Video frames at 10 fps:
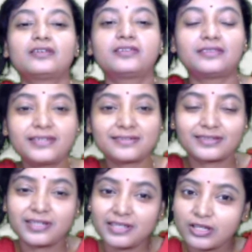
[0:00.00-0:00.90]
these
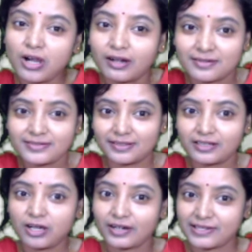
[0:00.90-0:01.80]
3 gods
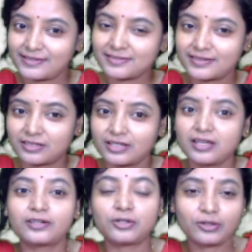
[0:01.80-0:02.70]
and goddesses
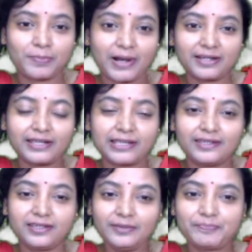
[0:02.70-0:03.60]
took part
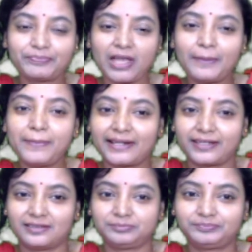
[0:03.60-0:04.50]
in the battle.